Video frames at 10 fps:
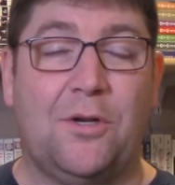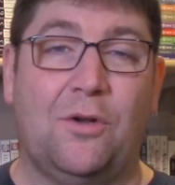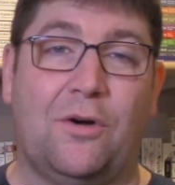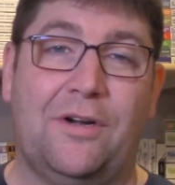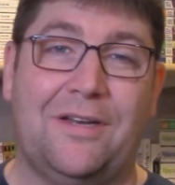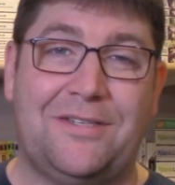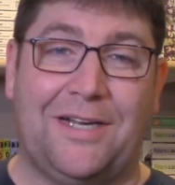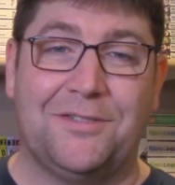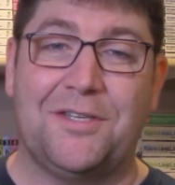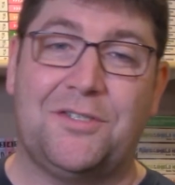Lord
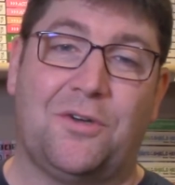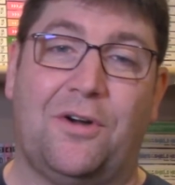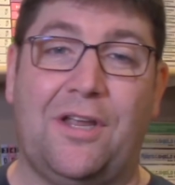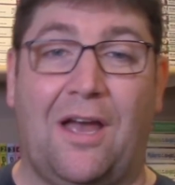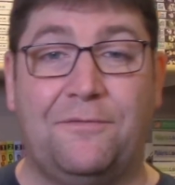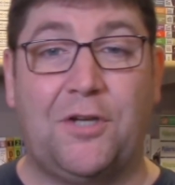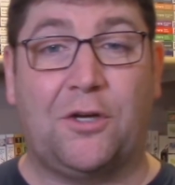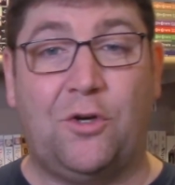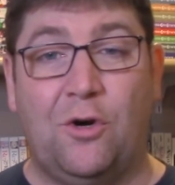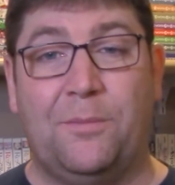tells the story of
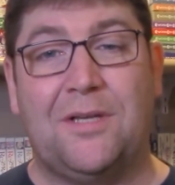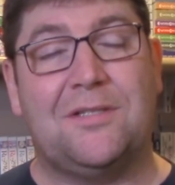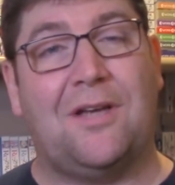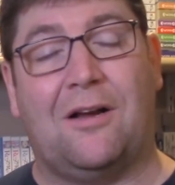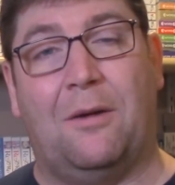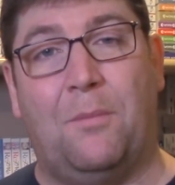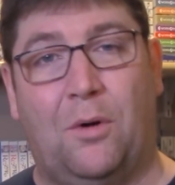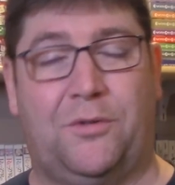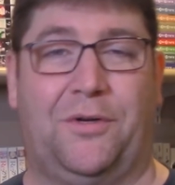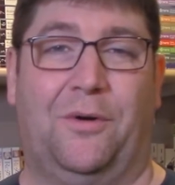Takuma
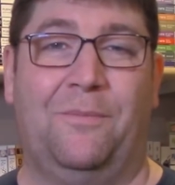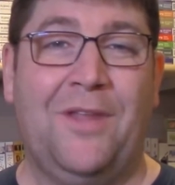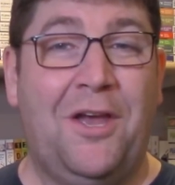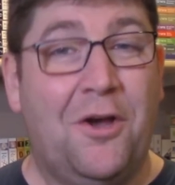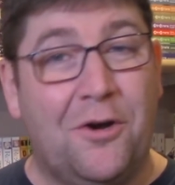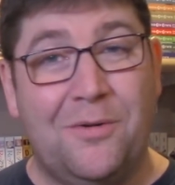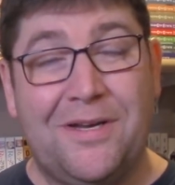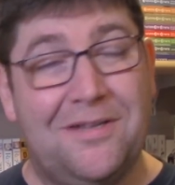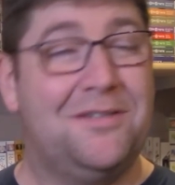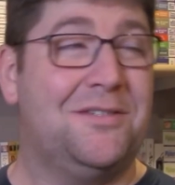Sakamoto, who
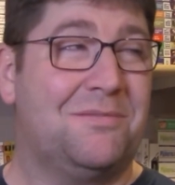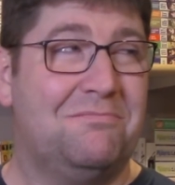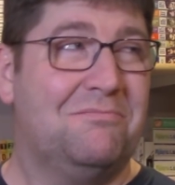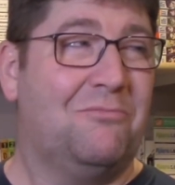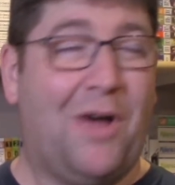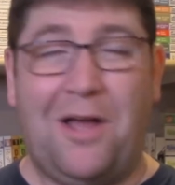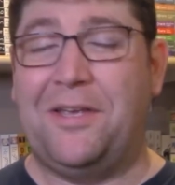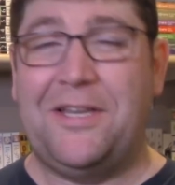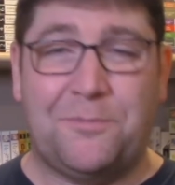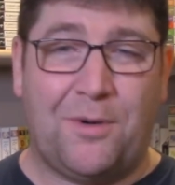is, well,
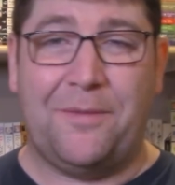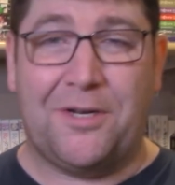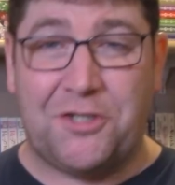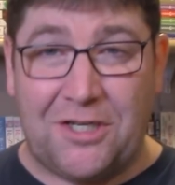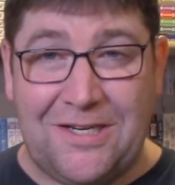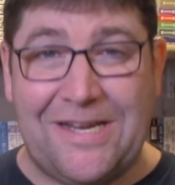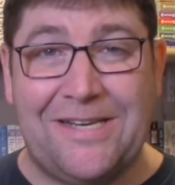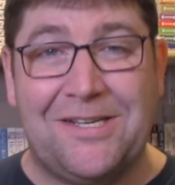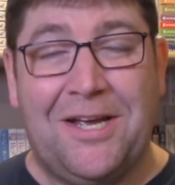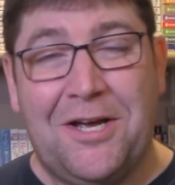he's pretty much a
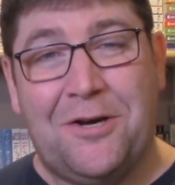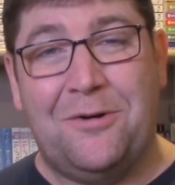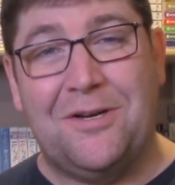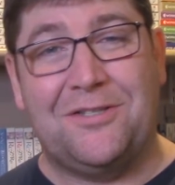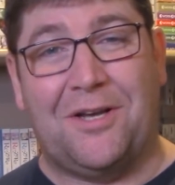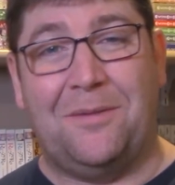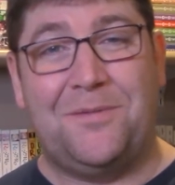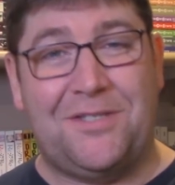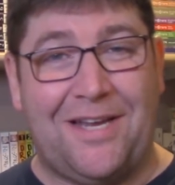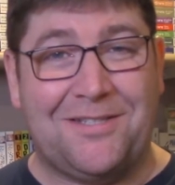neat who is
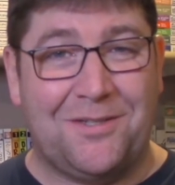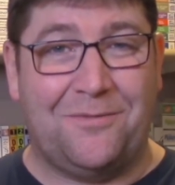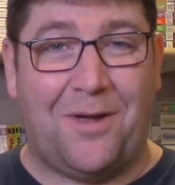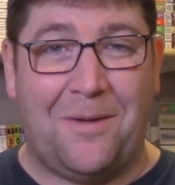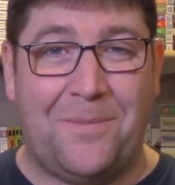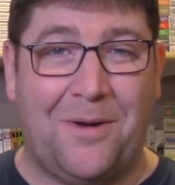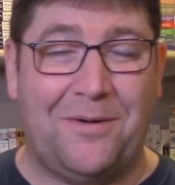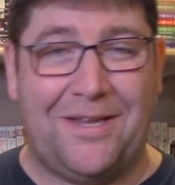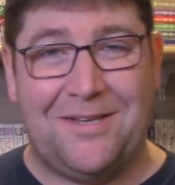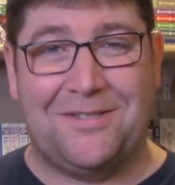obsessive
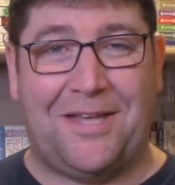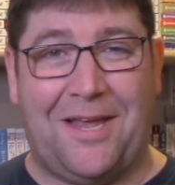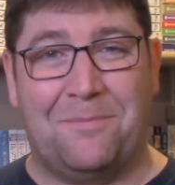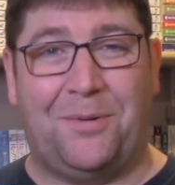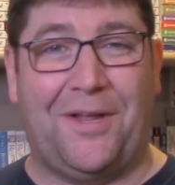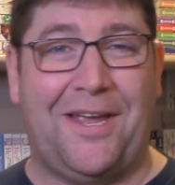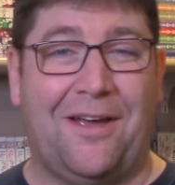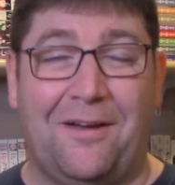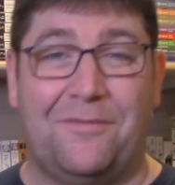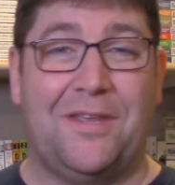about his
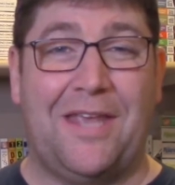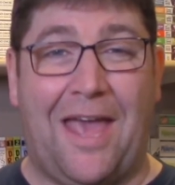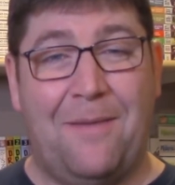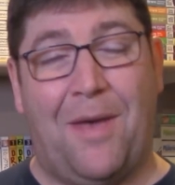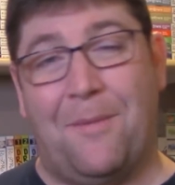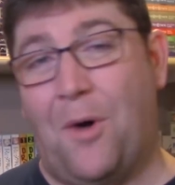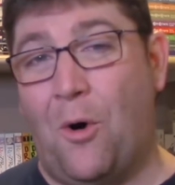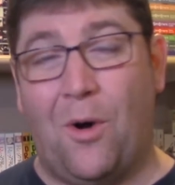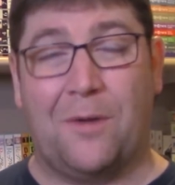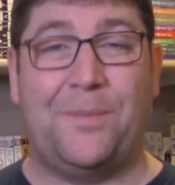gameplay of the
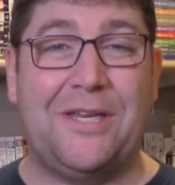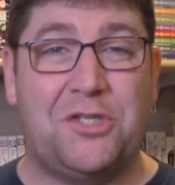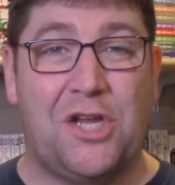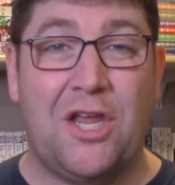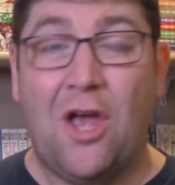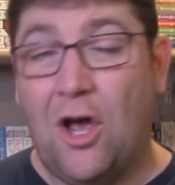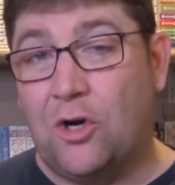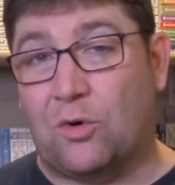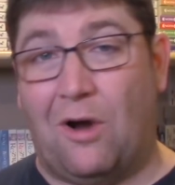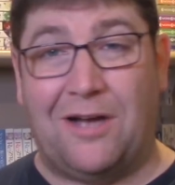MMORPG
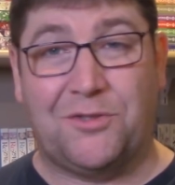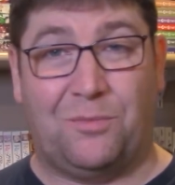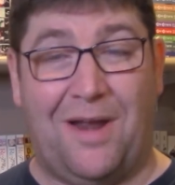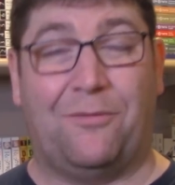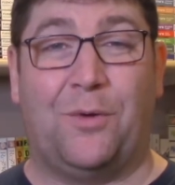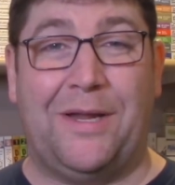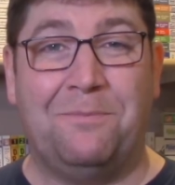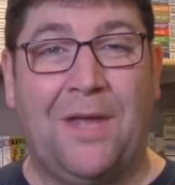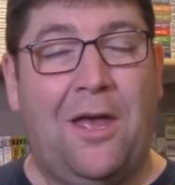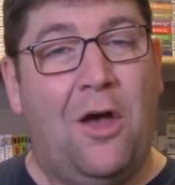Cross Reverie.
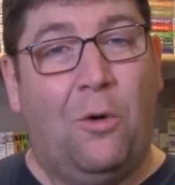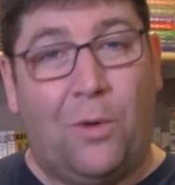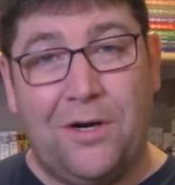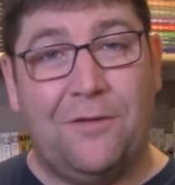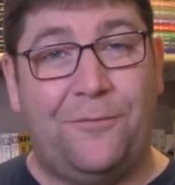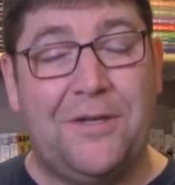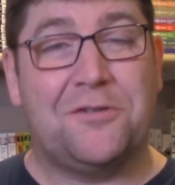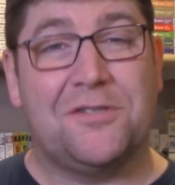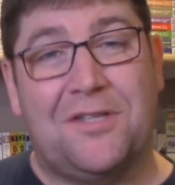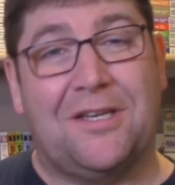One of the
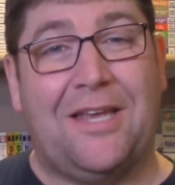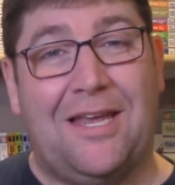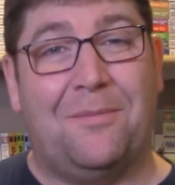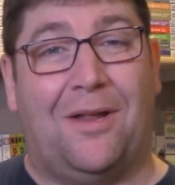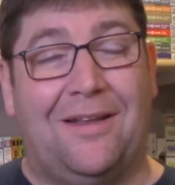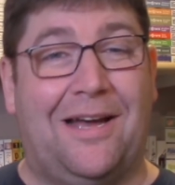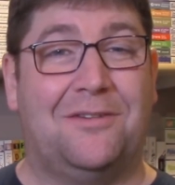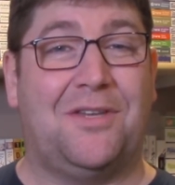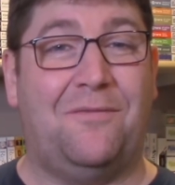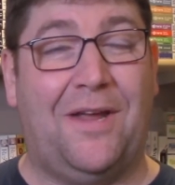features of the game
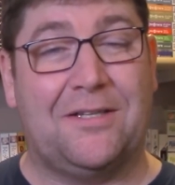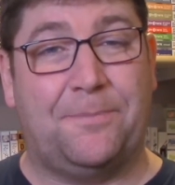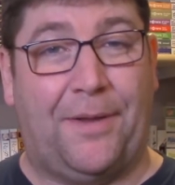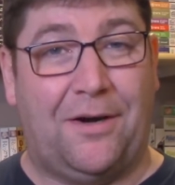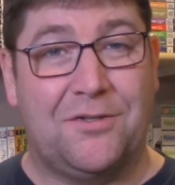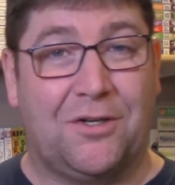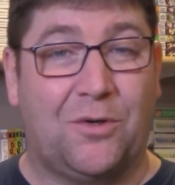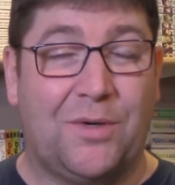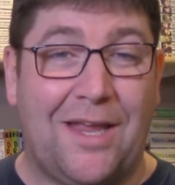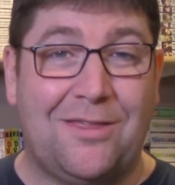allows advanced players to
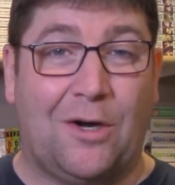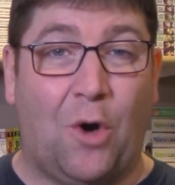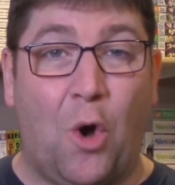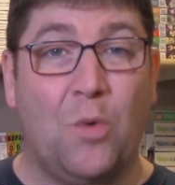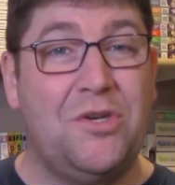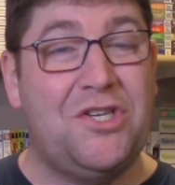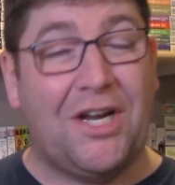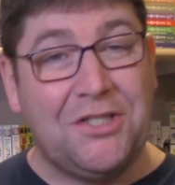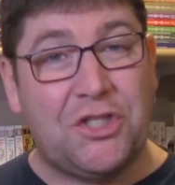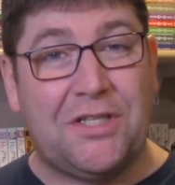create their own
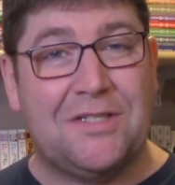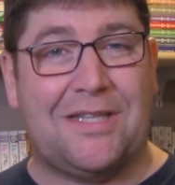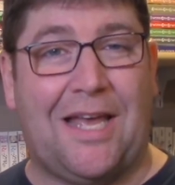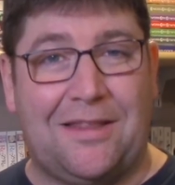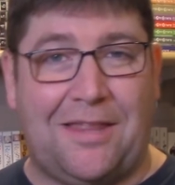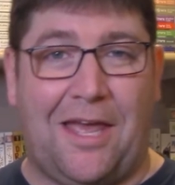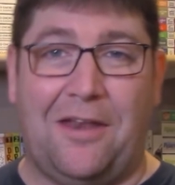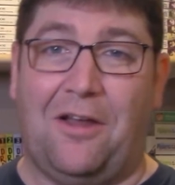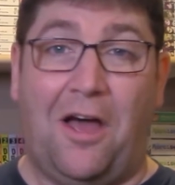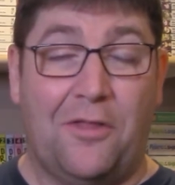dungeons that
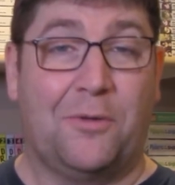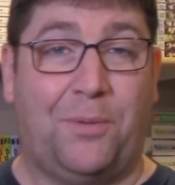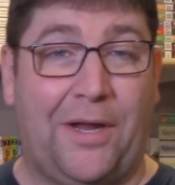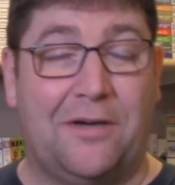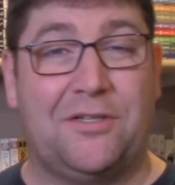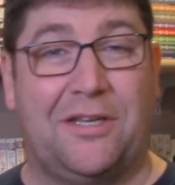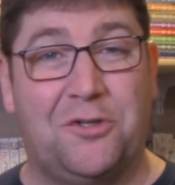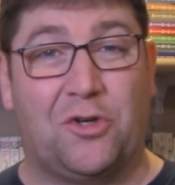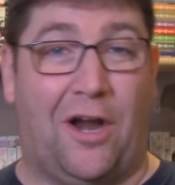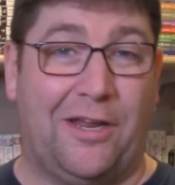then other players
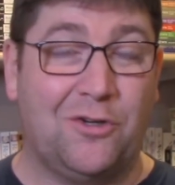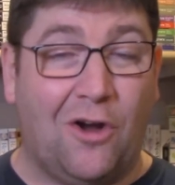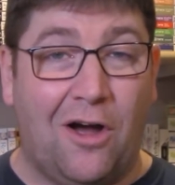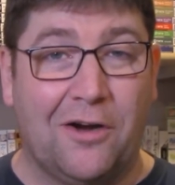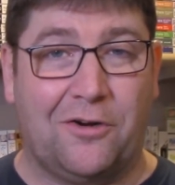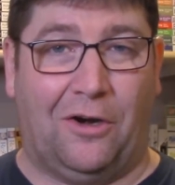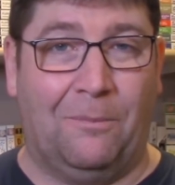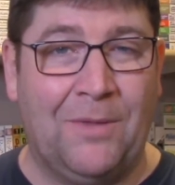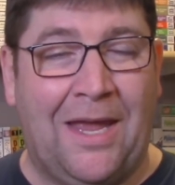can try and conquer.